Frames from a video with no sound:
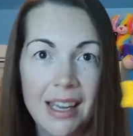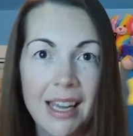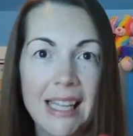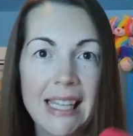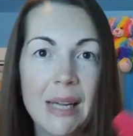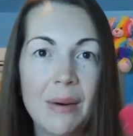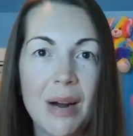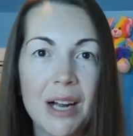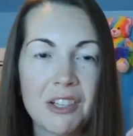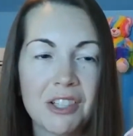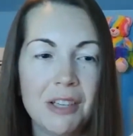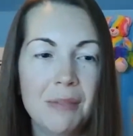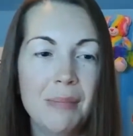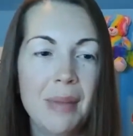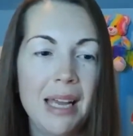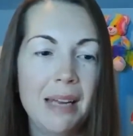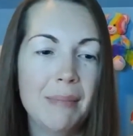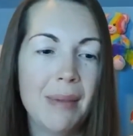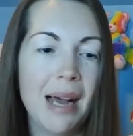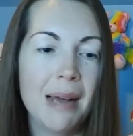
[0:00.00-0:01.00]
and they were actually
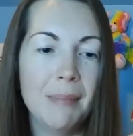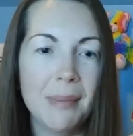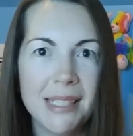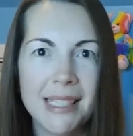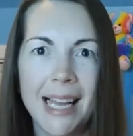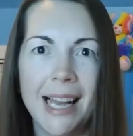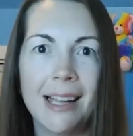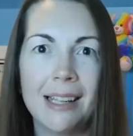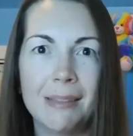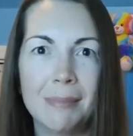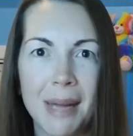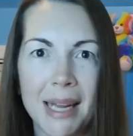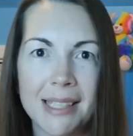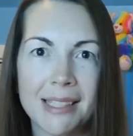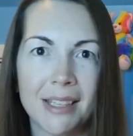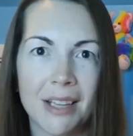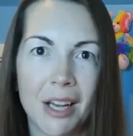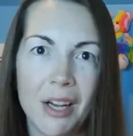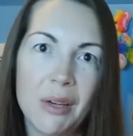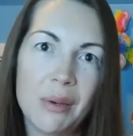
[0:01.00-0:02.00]
made by Mattel
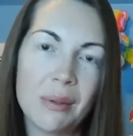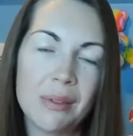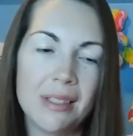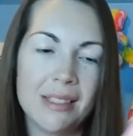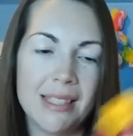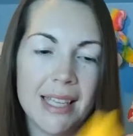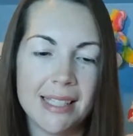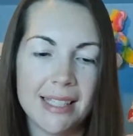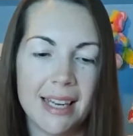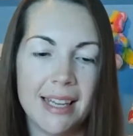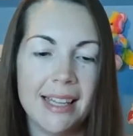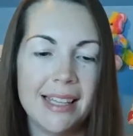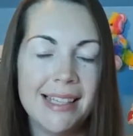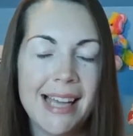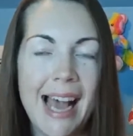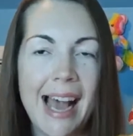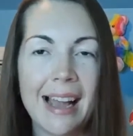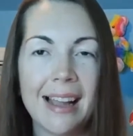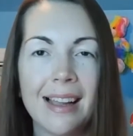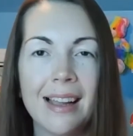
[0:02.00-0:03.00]
Mexico. It says it on the
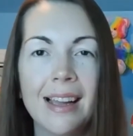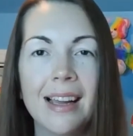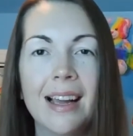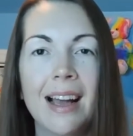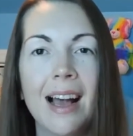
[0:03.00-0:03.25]
tag.